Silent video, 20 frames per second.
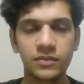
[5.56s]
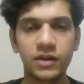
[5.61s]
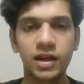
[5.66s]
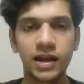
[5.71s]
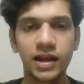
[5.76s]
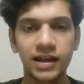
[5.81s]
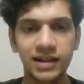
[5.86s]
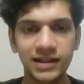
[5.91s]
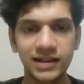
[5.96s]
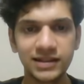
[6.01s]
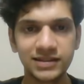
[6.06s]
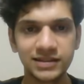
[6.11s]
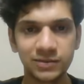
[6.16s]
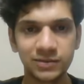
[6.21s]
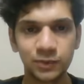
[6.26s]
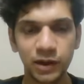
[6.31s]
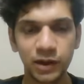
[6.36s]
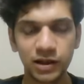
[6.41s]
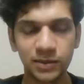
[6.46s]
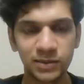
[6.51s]
Hey guys,
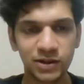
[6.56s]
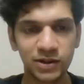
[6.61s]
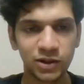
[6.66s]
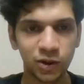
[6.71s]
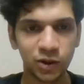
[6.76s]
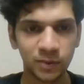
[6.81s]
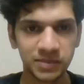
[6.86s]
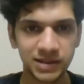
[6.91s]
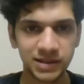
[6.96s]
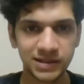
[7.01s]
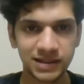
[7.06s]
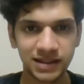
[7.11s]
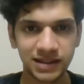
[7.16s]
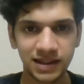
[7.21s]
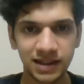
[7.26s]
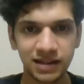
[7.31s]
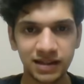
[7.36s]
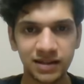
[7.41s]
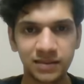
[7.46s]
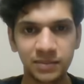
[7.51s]
welcome to the top
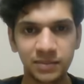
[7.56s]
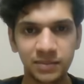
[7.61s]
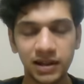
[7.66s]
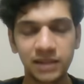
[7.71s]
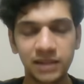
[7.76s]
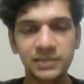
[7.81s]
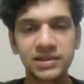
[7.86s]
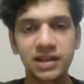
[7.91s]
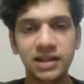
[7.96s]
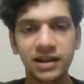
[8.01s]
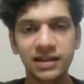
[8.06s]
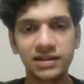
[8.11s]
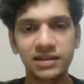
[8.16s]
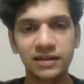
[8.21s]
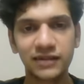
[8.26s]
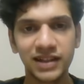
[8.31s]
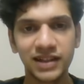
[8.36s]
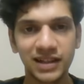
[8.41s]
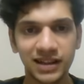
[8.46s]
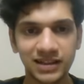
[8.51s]
percentile. My name is Anay
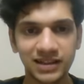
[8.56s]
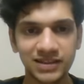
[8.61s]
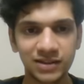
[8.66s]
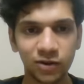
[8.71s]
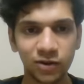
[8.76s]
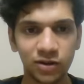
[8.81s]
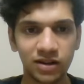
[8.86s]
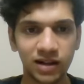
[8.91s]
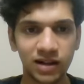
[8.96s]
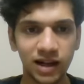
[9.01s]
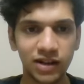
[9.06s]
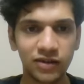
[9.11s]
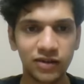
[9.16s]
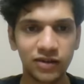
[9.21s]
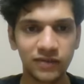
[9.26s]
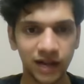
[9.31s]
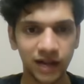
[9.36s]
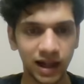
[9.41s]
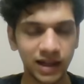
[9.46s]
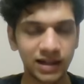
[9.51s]
Dave and I scored a rank
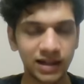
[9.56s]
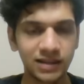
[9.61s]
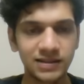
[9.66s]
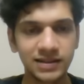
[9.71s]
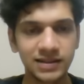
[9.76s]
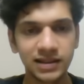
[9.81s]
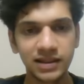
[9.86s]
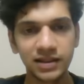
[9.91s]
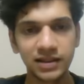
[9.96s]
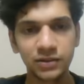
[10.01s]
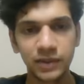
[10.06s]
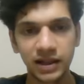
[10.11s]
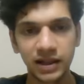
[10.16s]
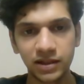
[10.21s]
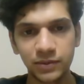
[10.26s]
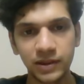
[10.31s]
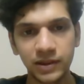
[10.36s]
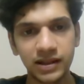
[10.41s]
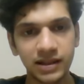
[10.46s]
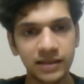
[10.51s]
of 9 in CET
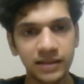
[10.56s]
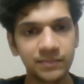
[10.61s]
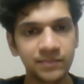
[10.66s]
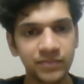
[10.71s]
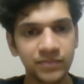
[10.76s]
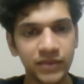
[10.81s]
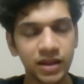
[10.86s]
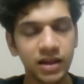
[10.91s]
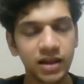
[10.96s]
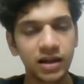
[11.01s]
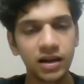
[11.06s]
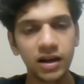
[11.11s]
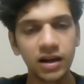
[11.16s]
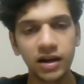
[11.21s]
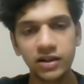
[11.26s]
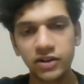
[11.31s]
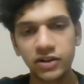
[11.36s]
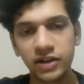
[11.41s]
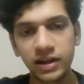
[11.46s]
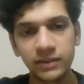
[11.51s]
2020.
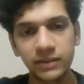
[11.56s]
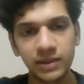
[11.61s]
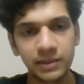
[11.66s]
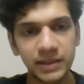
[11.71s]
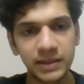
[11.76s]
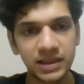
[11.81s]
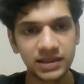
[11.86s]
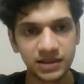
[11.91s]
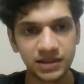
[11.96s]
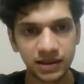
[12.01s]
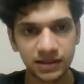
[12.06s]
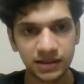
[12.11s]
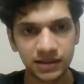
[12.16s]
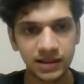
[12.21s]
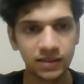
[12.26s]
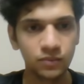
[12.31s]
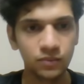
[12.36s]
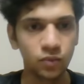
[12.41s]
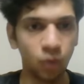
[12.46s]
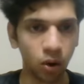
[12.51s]
Today we'll be
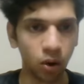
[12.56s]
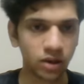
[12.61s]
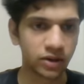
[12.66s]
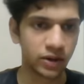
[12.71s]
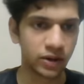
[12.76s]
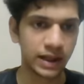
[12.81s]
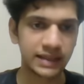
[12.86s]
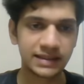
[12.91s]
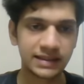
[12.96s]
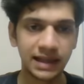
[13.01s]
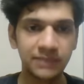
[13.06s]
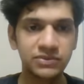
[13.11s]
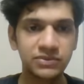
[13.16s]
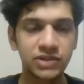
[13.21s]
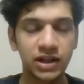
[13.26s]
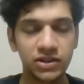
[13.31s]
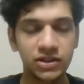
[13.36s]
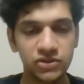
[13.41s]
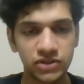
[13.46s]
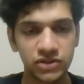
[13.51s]
discussing what your exam
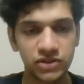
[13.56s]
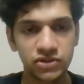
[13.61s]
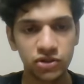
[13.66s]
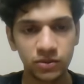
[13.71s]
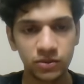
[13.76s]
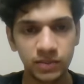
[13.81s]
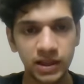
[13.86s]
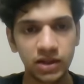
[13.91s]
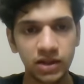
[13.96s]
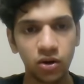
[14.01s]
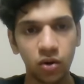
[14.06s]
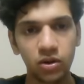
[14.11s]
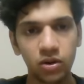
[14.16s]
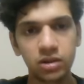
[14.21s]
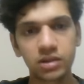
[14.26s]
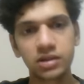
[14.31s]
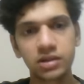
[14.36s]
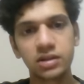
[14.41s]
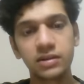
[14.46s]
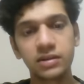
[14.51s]
strategy should be in
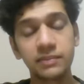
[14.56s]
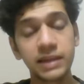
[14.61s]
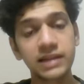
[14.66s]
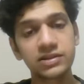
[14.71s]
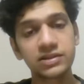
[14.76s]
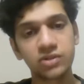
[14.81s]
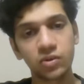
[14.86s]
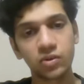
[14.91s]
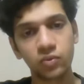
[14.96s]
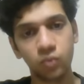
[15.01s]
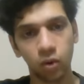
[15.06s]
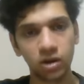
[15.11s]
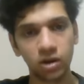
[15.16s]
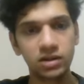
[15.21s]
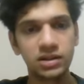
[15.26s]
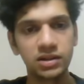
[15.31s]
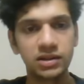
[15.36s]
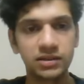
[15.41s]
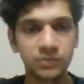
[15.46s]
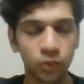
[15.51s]
order based on
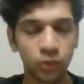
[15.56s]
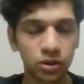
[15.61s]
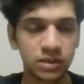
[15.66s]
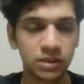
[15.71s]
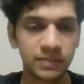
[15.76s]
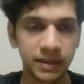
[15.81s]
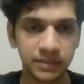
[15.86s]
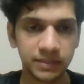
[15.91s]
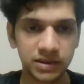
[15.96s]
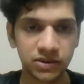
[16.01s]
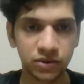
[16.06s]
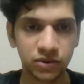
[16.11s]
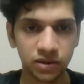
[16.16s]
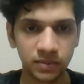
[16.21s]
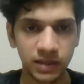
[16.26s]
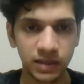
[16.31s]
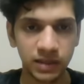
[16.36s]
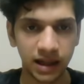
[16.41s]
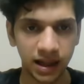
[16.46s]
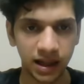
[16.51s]
what the paper is going to
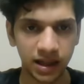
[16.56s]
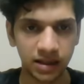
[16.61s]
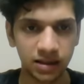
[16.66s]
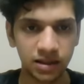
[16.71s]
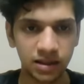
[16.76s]
be like.